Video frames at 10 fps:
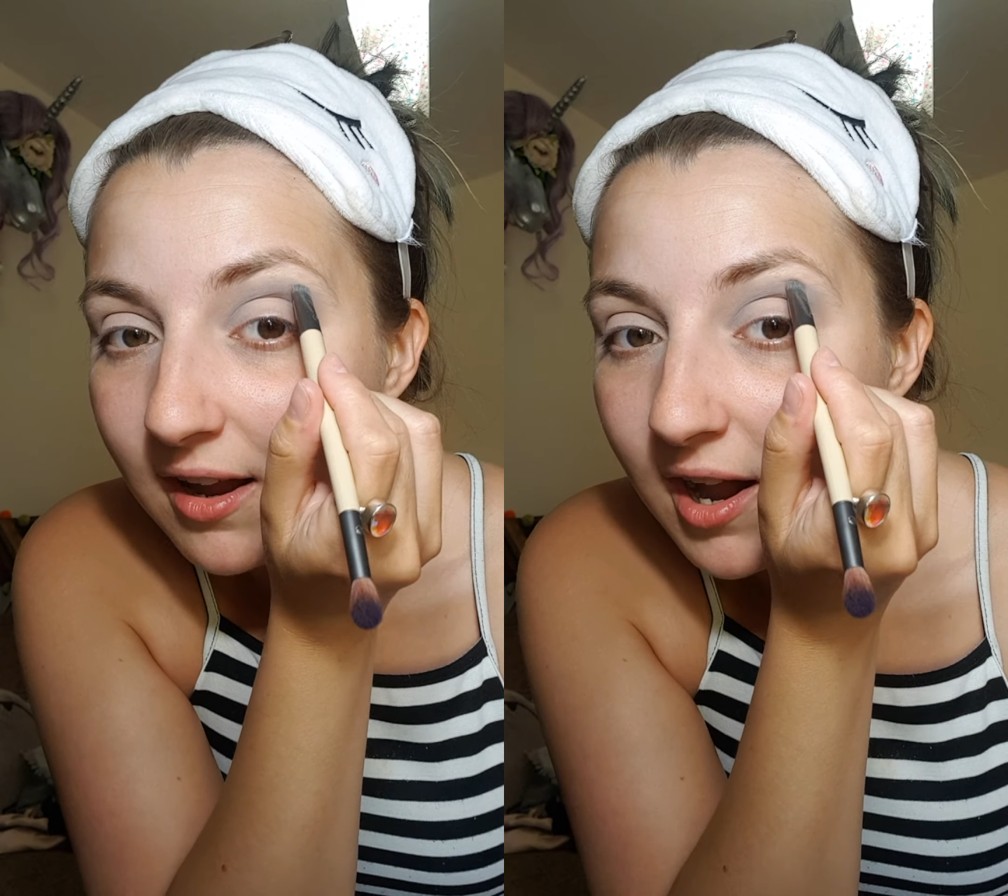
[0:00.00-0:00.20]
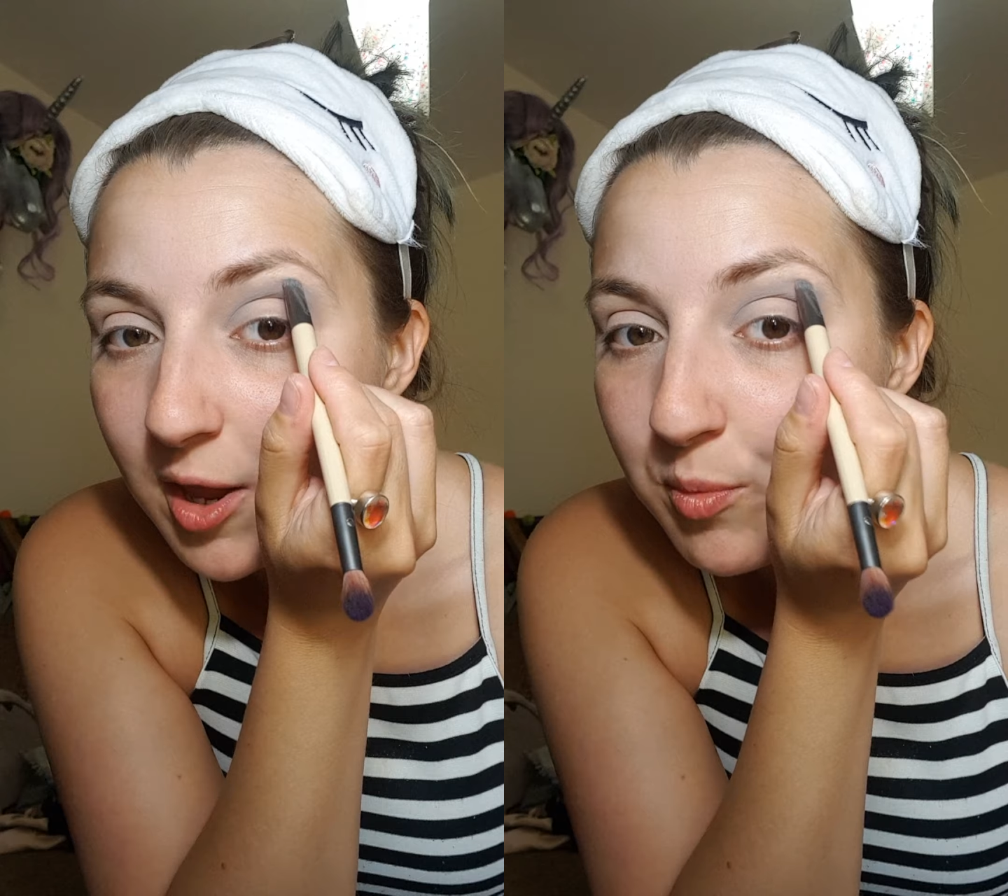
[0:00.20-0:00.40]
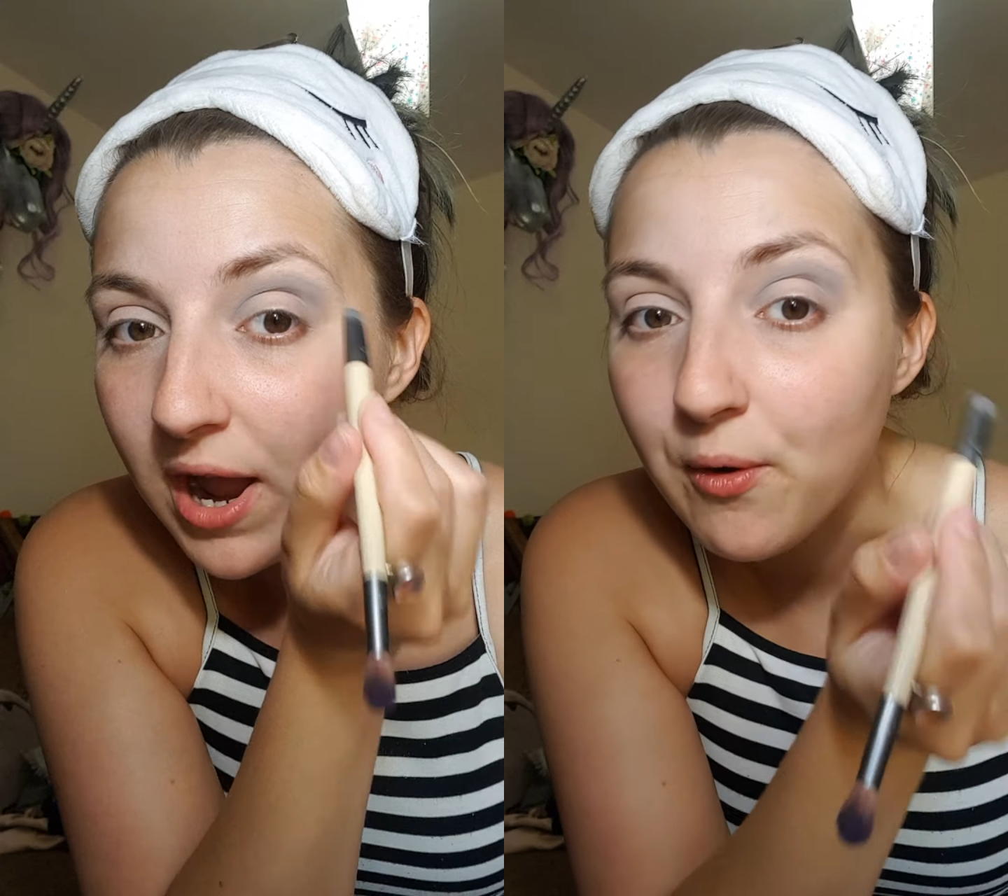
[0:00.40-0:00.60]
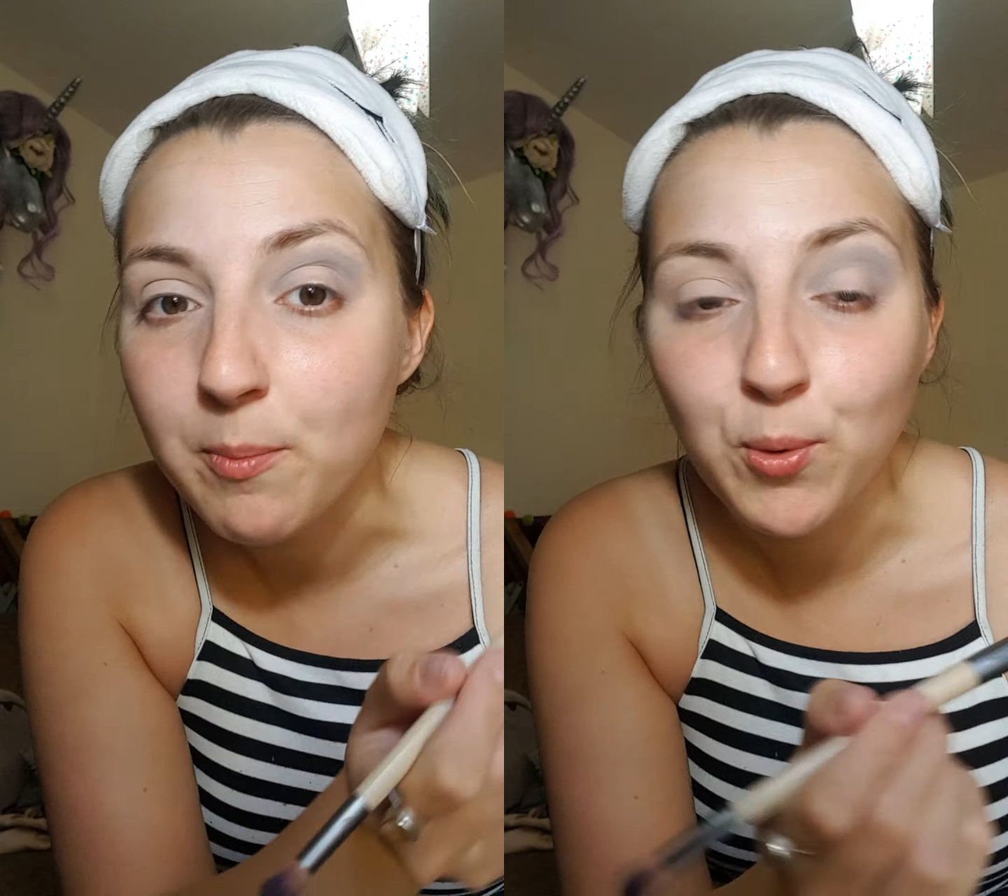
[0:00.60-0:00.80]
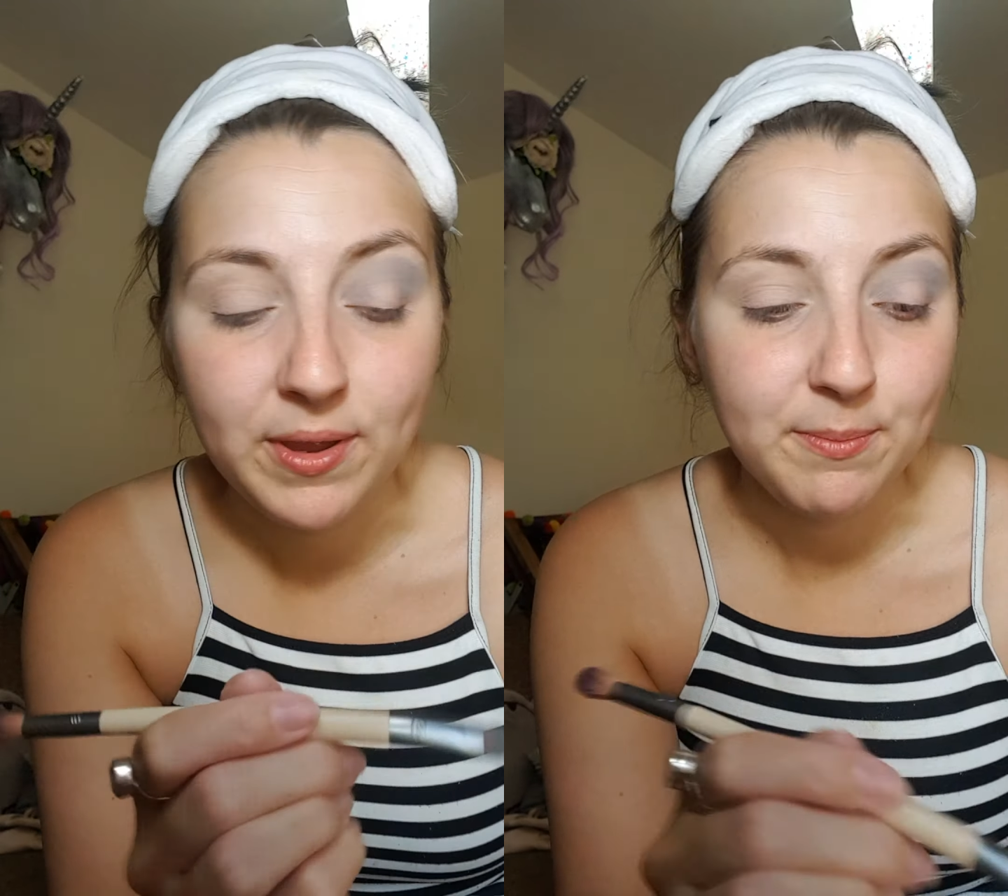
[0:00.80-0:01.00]
eyebrow
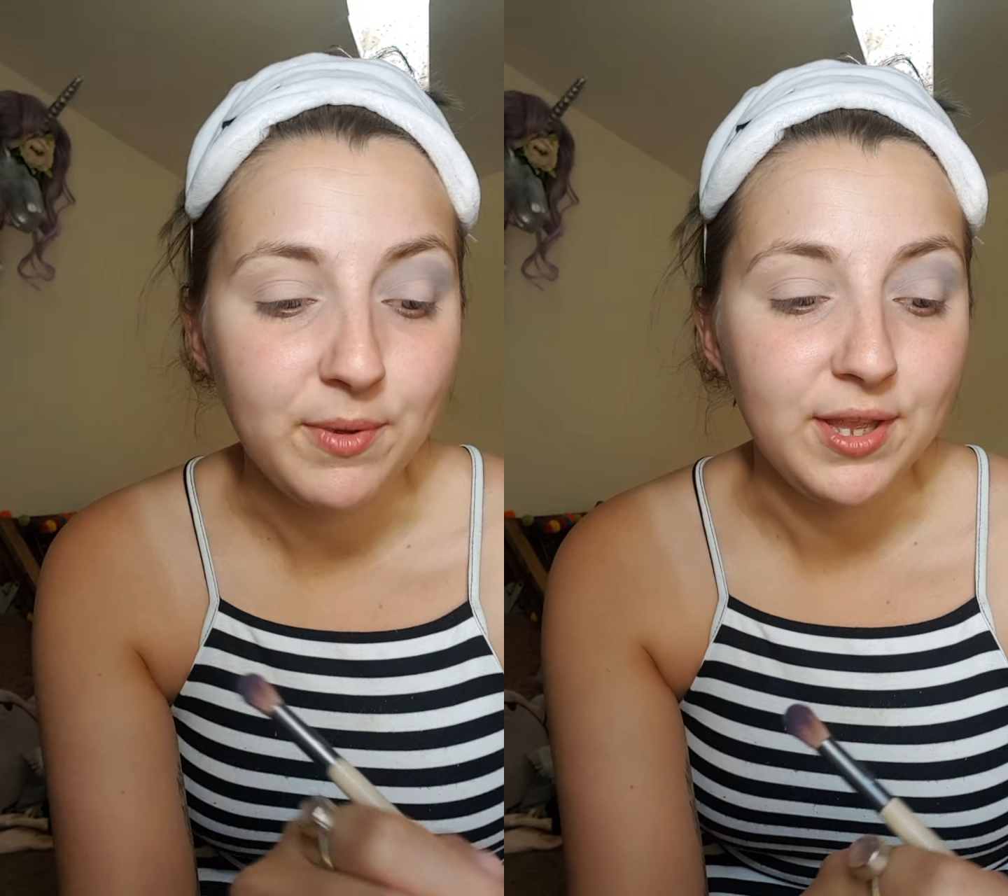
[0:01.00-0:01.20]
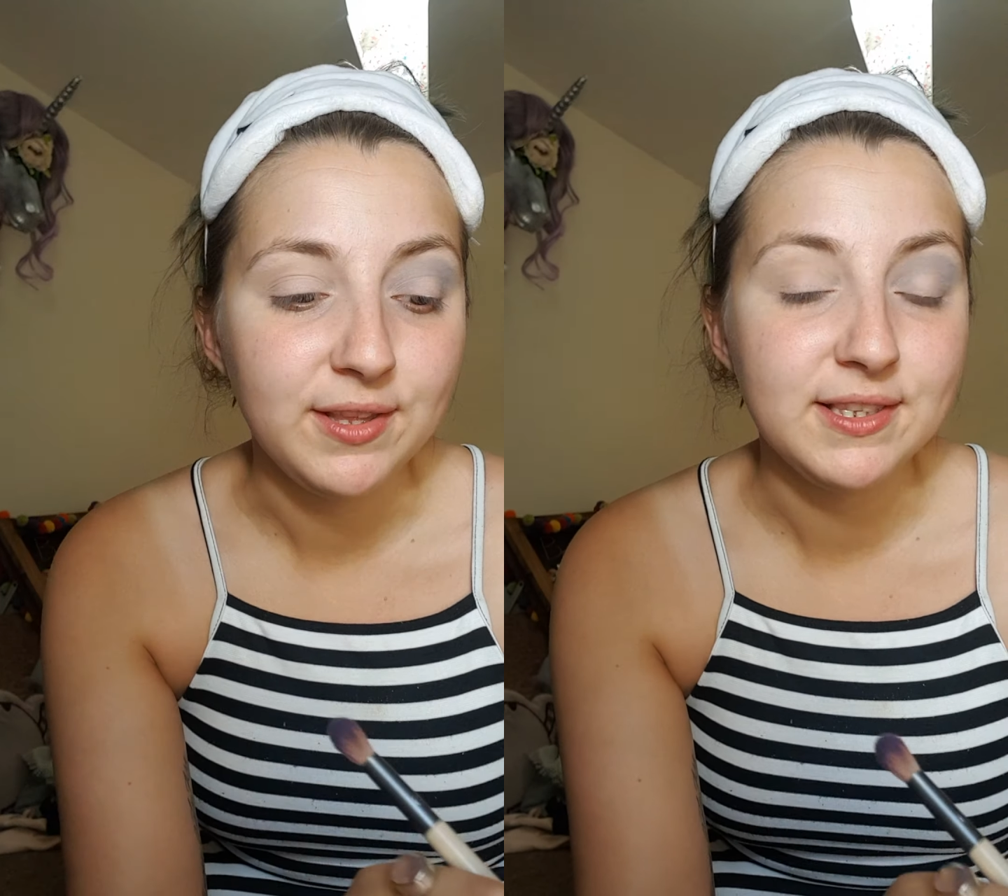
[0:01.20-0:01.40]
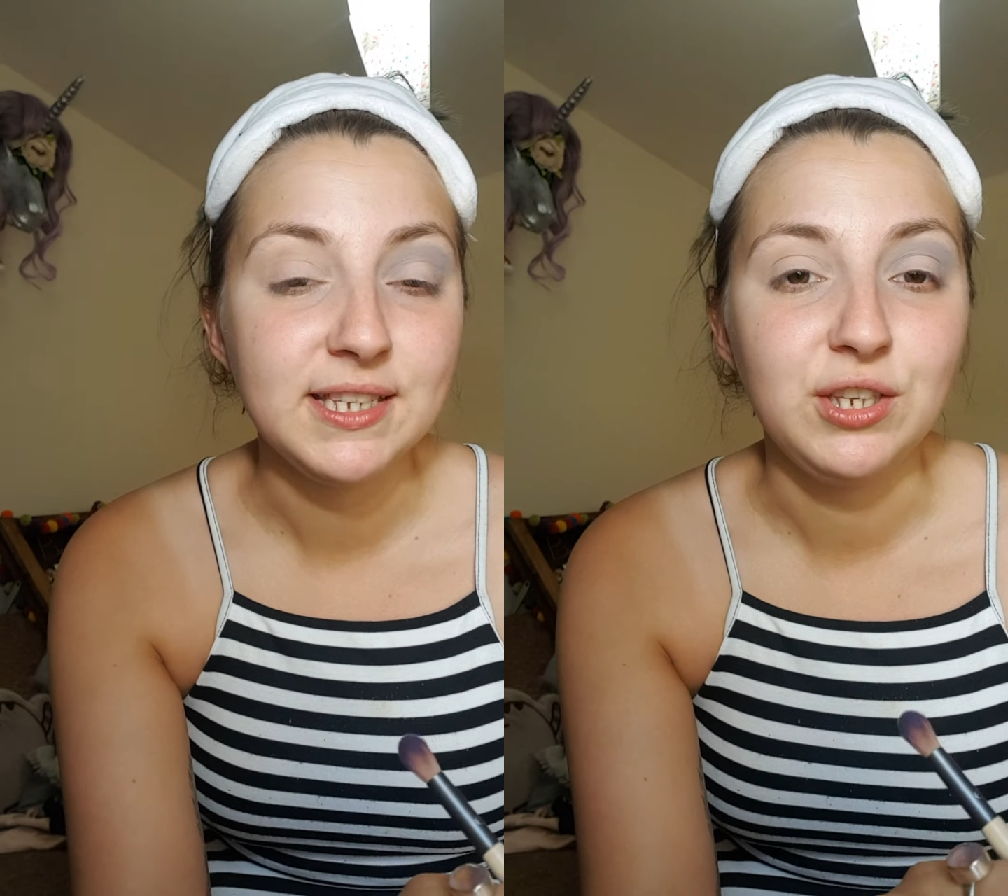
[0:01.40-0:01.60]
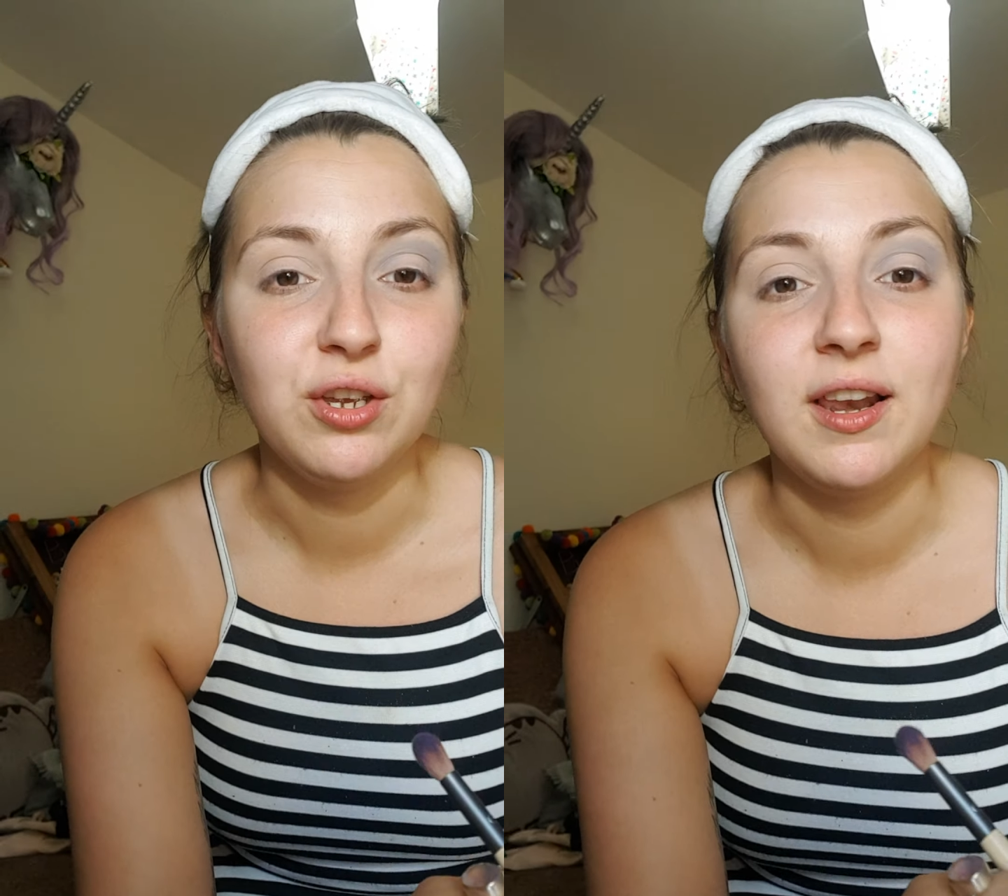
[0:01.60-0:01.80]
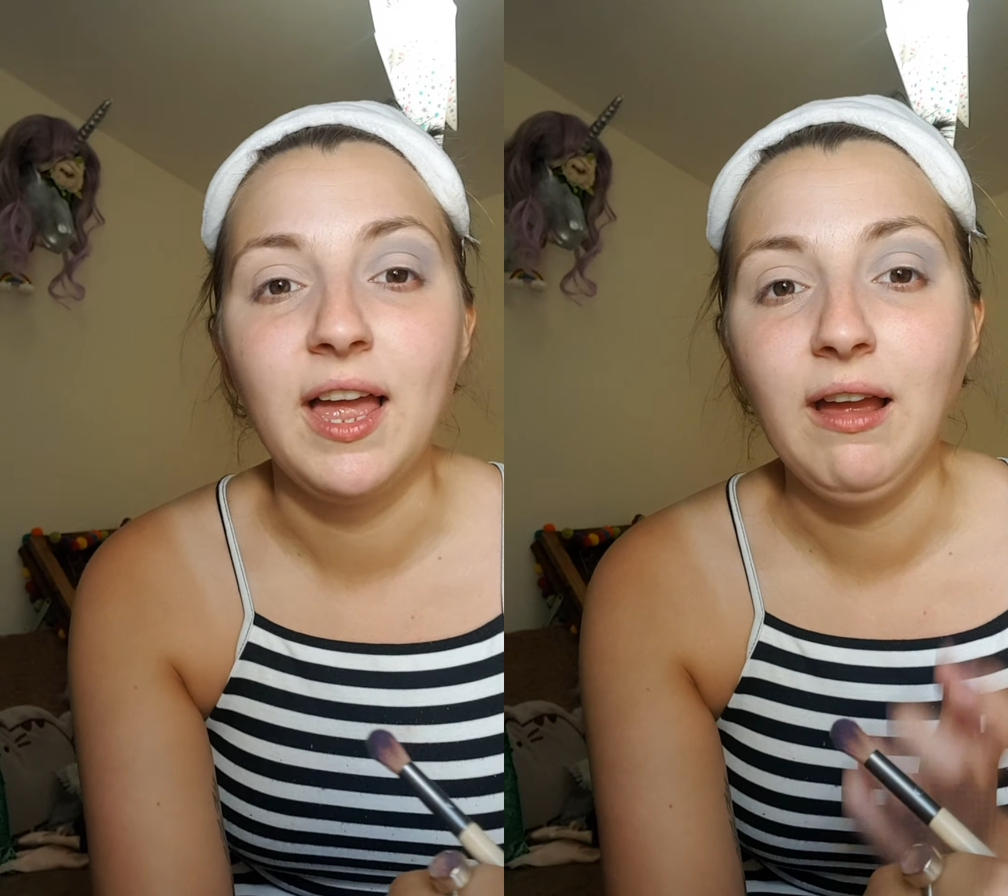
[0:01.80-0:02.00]
appointments and
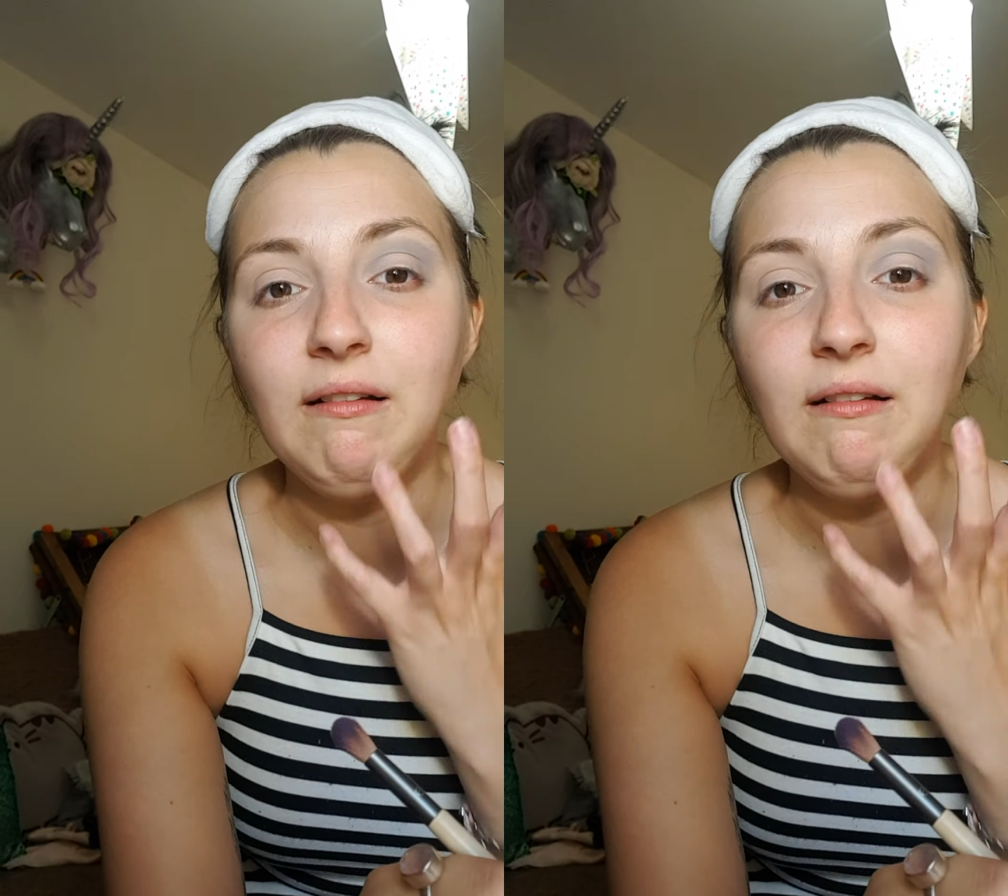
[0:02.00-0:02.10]
you're like,